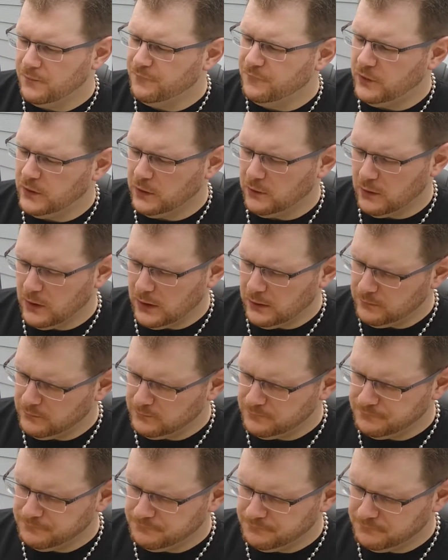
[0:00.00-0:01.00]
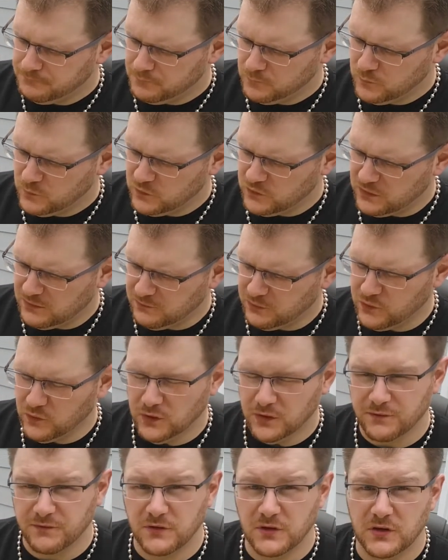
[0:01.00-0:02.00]
figure out some sort
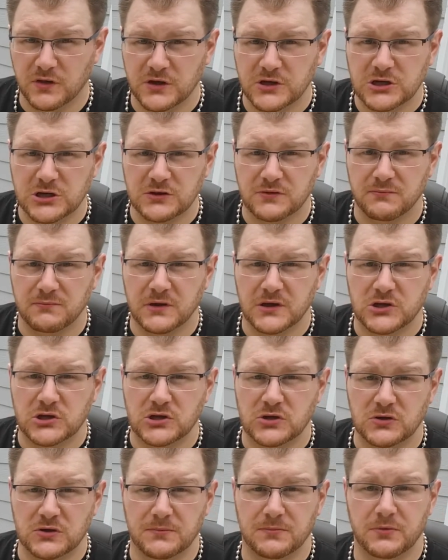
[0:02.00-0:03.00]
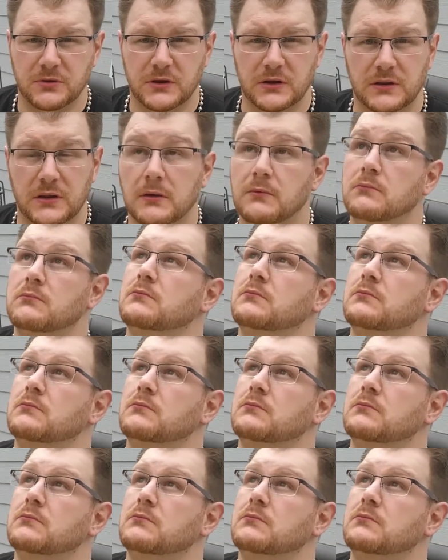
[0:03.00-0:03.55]
of delicious mixture to put in it.